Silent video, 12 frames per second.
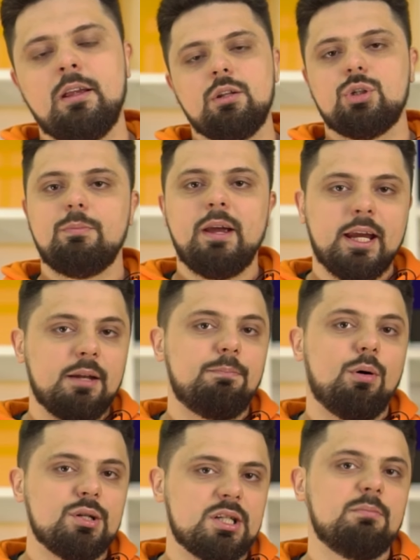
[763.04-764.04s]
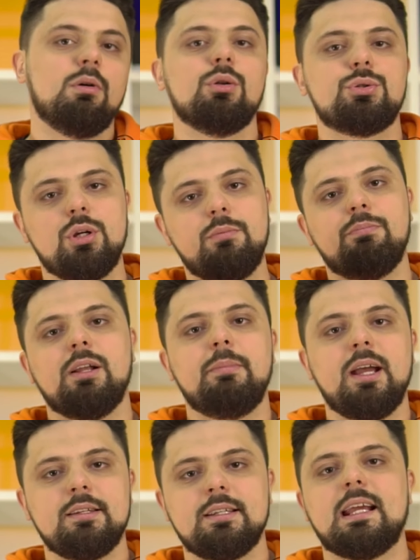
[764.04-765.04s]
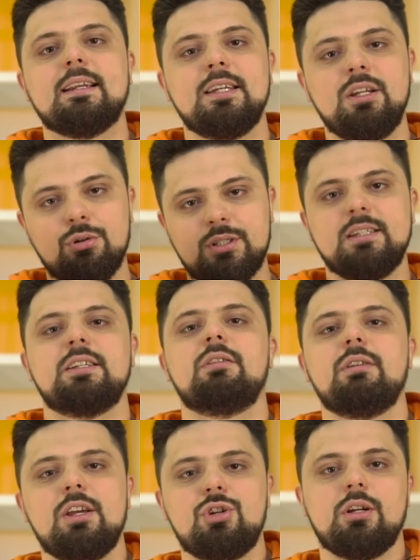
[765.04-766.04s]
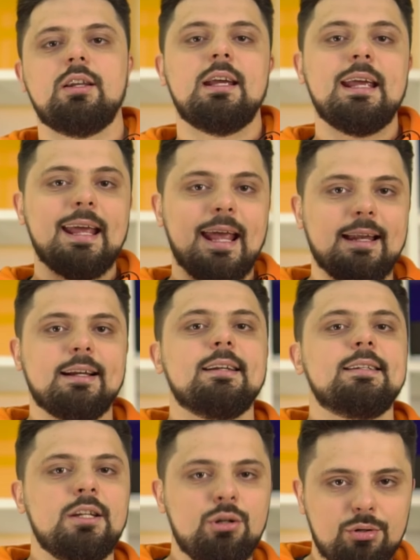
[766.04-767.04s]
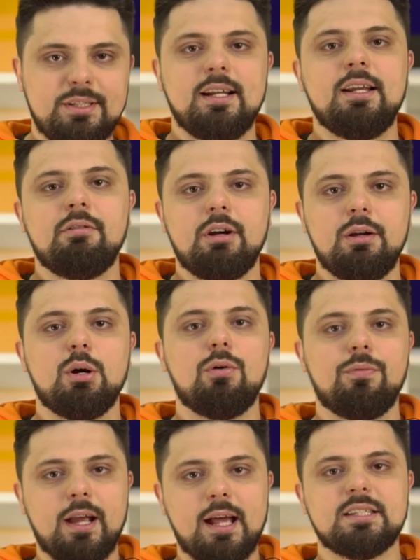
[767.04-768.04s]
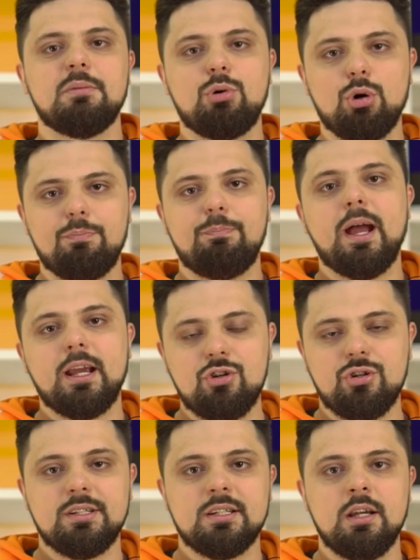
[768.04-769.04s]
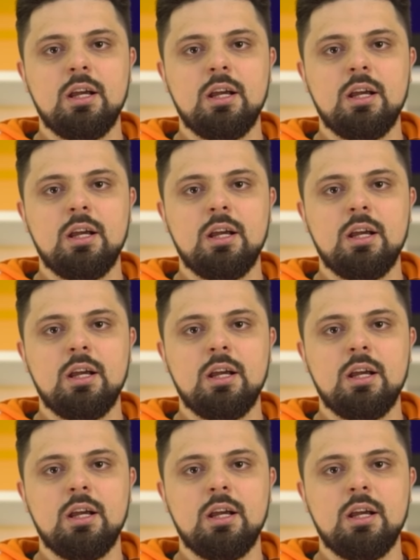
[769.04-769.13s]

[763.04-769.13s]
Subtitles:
to make it possible to implement continuous integration and continuous delivery of custom code packages